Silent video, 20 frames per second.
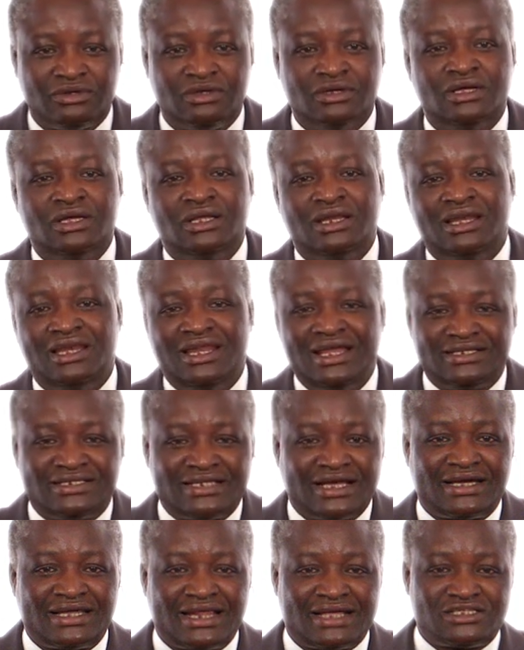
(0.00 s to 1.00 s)
of gender
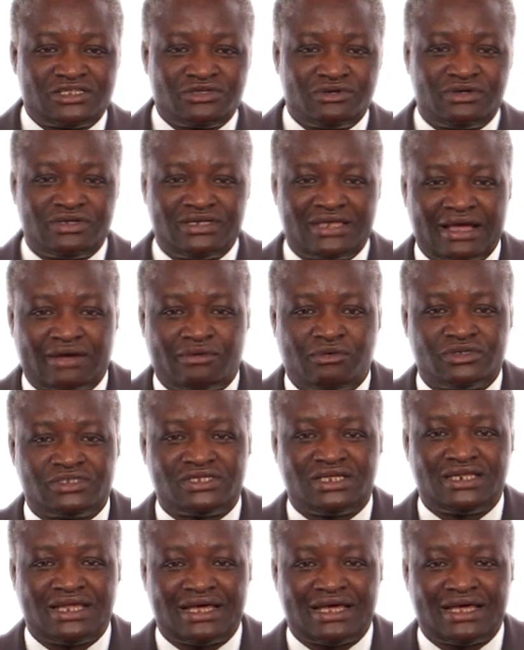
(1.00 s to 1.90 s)
equality concerns.